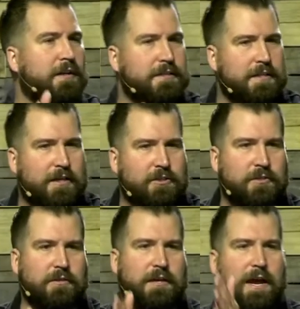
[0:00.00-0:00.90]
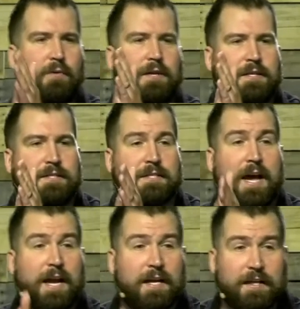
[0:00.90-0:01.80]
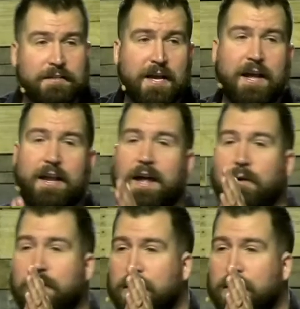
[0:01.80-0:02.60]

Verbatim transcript: intentional in how He designed us and how He